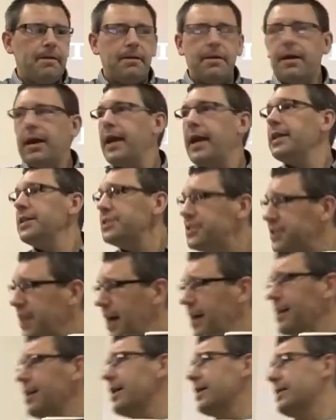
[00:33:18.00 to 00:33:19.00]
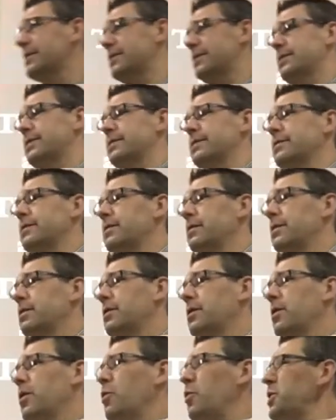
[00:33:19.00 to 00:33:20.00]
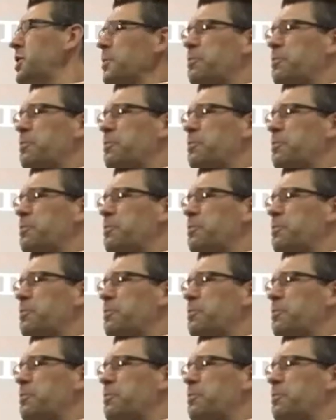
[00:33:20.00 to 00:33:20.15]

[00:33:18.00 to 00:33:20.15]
And he's jealous with a